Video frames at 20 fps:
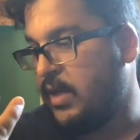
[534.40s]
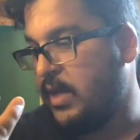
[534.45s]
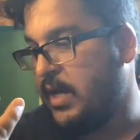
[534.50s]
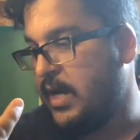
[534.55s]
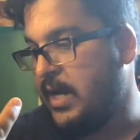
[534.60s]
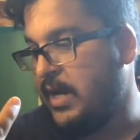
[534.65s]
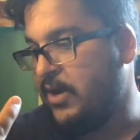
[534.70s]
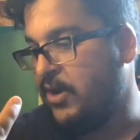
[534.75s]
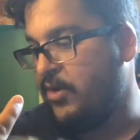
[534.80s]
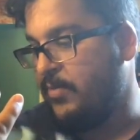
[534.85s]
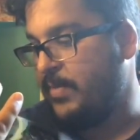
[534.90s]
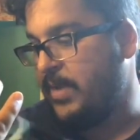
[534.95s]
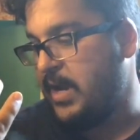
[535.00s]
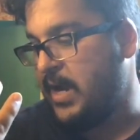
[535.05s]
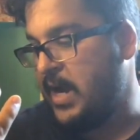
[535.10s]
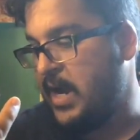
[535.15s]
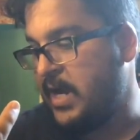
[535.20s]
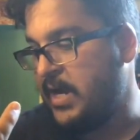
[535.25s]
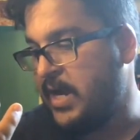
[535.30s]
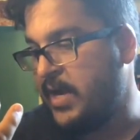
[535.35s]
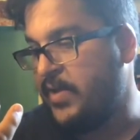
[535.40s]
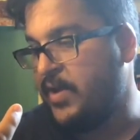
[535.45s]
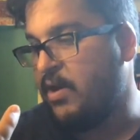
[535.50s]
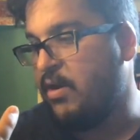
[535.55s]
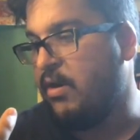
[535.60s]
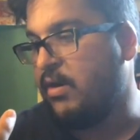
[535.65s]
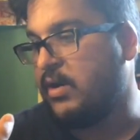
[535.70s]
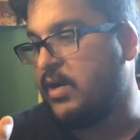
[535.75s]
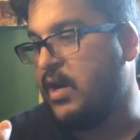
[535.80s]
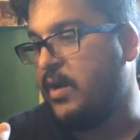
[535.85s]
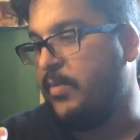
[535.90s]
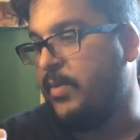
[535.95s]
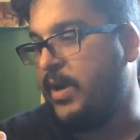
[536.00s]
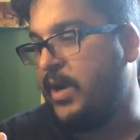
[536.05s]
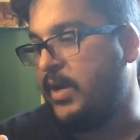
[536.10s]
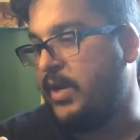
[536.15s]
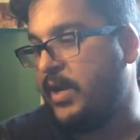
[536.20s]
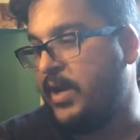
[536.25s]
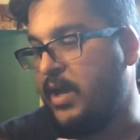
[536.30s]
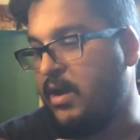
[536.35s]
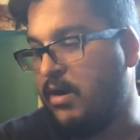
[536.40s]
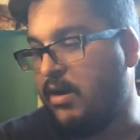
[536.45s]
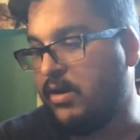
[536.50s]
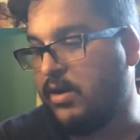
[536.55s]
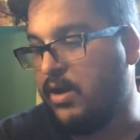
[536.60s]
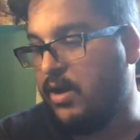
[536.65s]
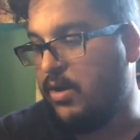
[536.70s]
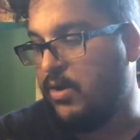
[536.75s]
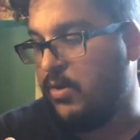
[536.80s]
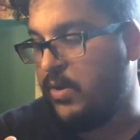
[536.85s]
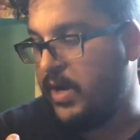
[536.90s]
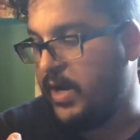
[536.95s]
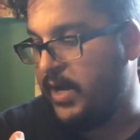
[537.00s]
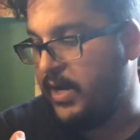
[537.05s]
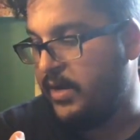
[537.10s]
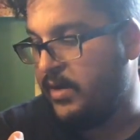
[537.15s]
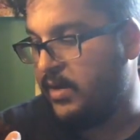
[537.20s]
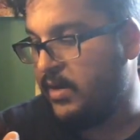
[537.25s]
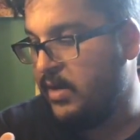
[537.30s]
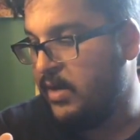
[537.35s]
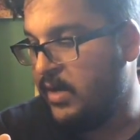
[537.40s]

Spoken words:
Iron Man, and they all come in and they all go and